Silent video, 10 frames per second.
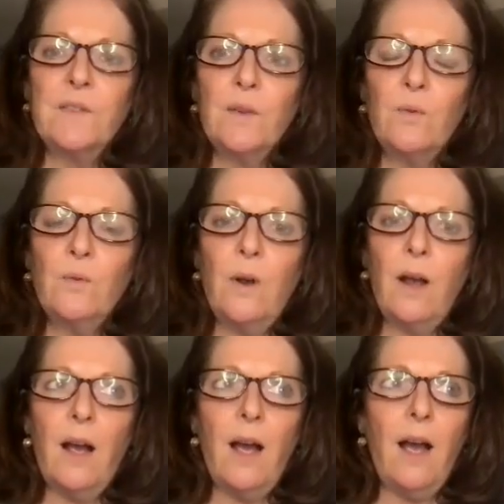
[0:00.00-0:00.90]

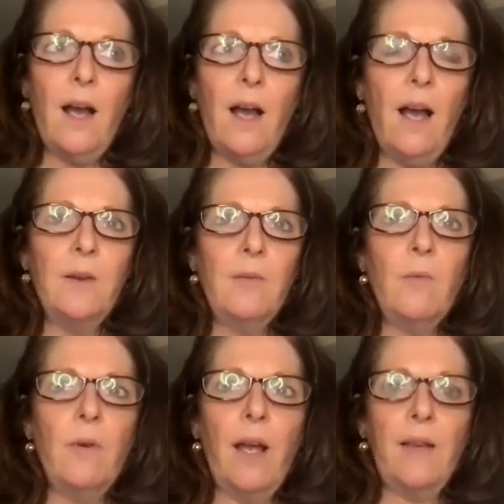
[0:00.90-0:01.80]
So
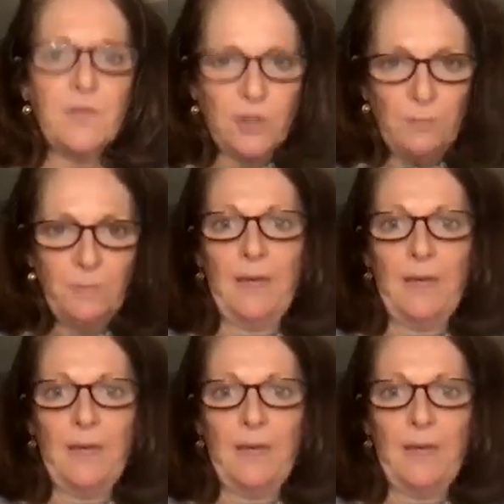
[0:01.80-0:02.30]
I have two